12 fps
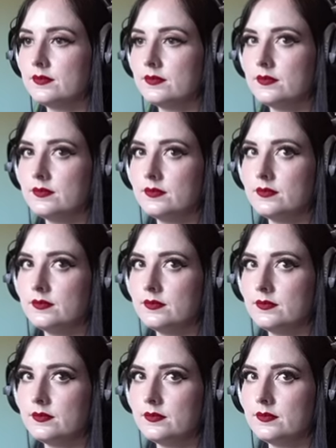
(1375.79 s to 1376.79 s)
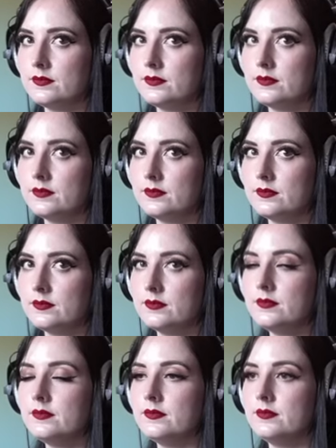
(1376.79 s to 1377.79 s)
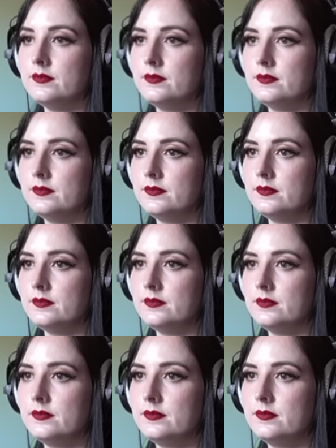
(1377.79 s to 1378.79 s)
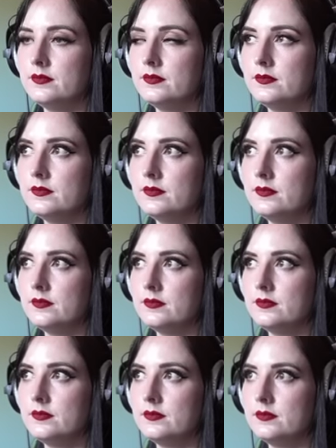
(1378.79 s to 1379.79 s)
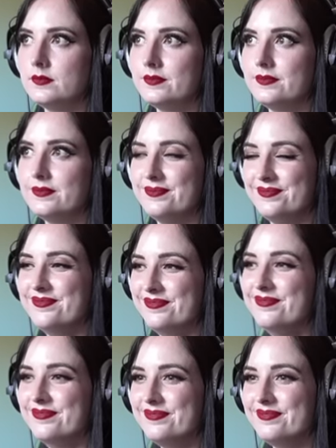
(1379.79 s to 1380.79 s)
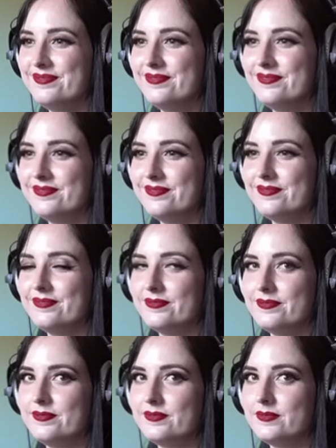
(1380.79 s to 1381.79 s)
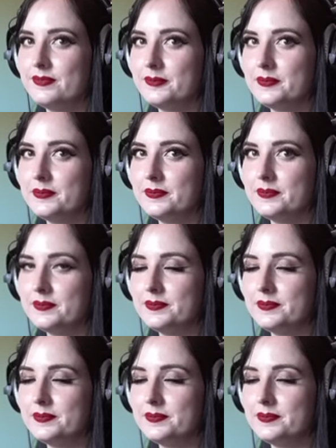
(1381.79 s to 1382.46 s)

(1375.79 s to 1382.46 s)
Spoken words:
[no speech]